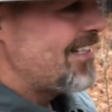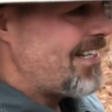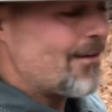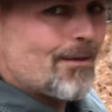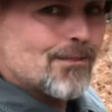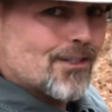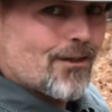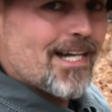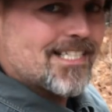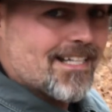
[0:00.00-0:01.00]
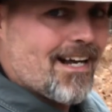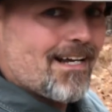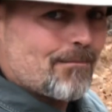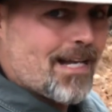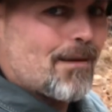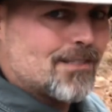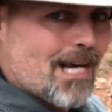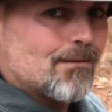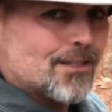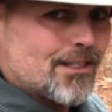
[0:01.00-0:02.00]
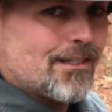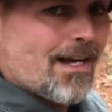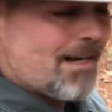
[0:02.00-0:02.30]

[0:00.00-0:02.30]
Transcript: it, was a crazy night, but that was that was a good night.